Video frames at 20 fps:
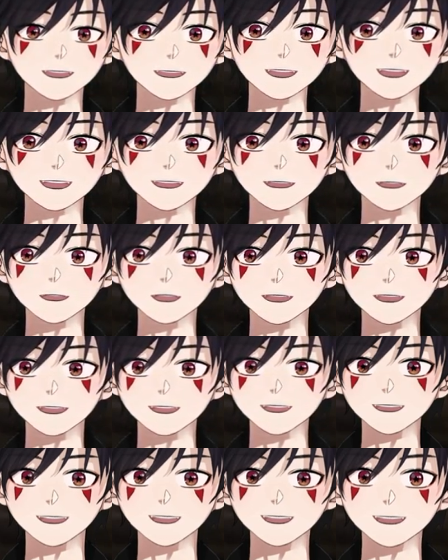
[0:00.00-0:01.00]
It's really
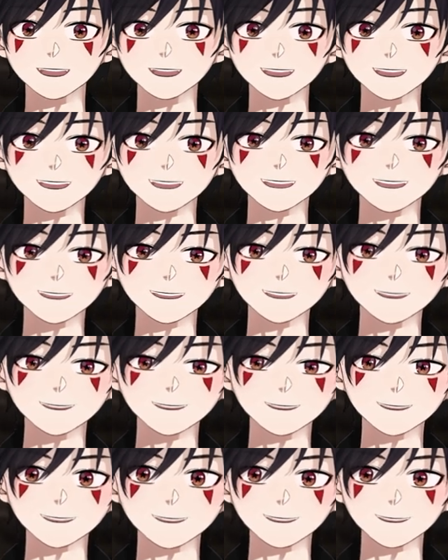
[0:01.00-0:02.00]
hard. Nobility
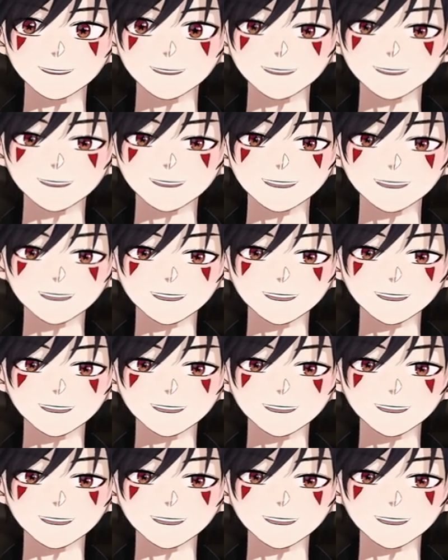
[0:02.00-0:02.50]
and